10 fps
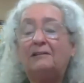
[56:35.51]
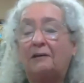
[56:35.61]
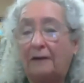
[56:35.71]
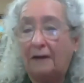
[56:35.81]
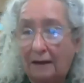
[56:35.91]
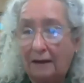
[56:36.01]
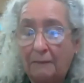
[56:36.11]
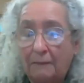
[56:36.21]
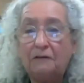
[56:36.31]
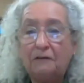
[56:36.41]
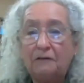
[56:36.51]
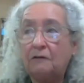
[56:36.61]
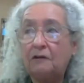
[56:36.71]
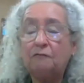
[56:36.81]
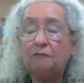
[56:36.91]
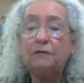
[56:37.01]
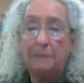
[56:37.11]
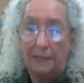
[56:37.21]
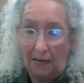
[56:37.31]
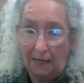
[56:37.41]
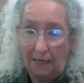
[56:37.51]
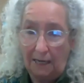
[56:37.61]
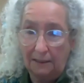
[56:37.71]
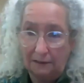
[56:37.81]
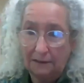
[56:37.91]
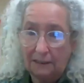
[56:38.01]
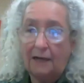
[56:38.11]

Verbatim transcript: So uh, it was just really maniacal